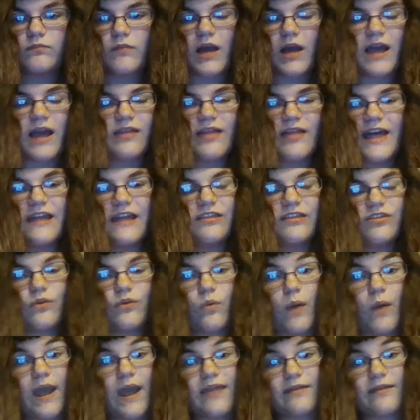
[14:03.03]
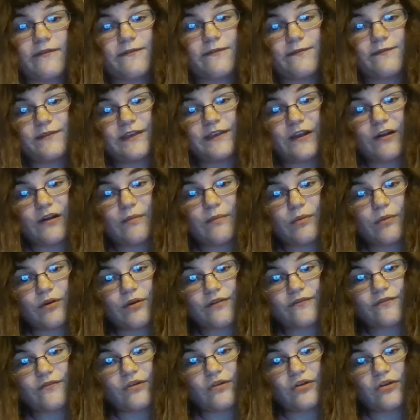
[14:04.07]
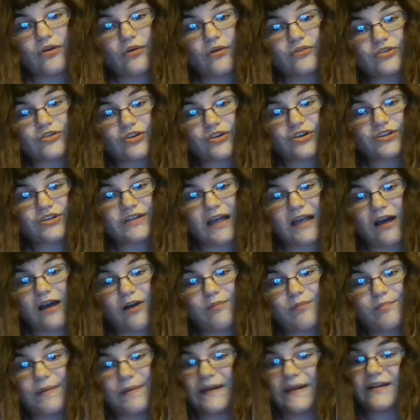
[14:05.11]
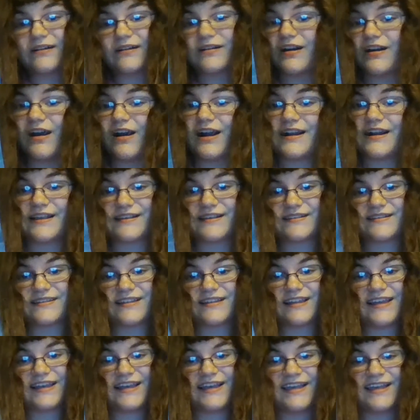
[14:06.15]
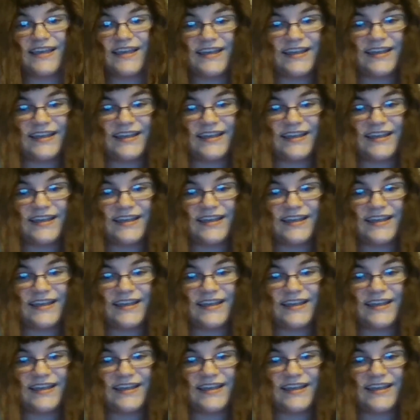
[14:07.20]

I like the way the yearbook photo turned out better, honestly.